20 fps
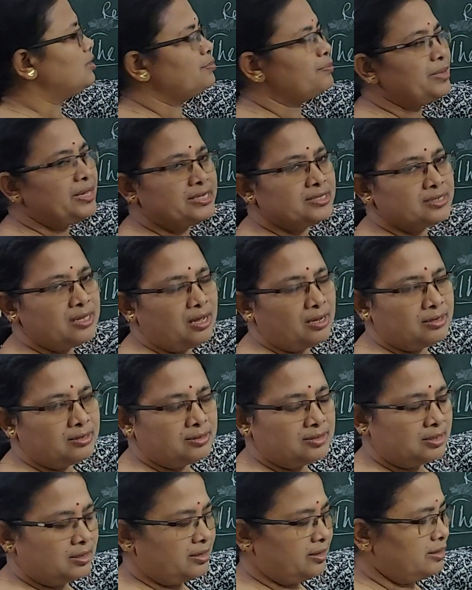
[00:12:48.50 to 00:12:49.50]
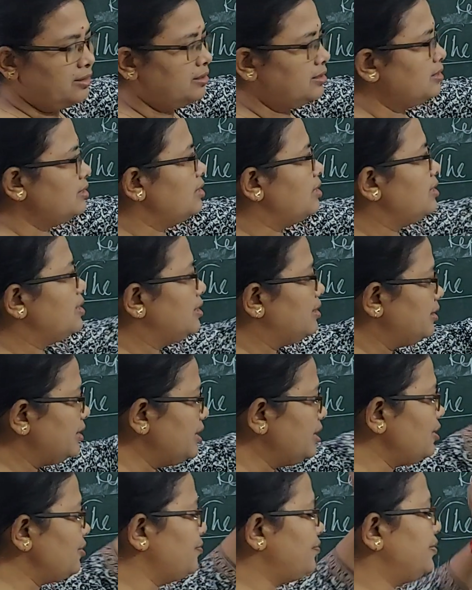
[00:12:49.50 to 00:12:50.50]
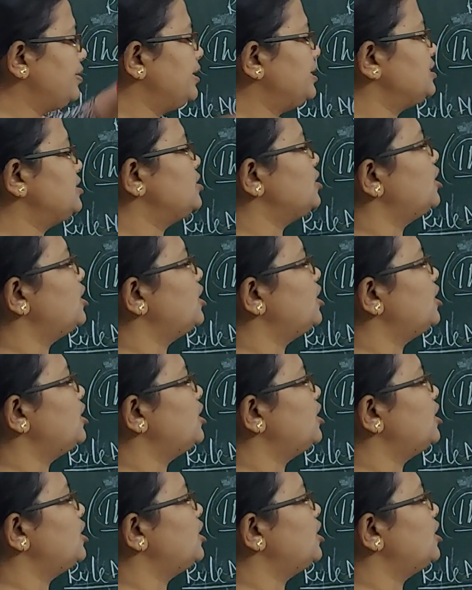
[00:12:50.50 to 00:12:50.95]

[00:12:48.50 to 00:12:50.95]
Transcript: makes the answer here. If it is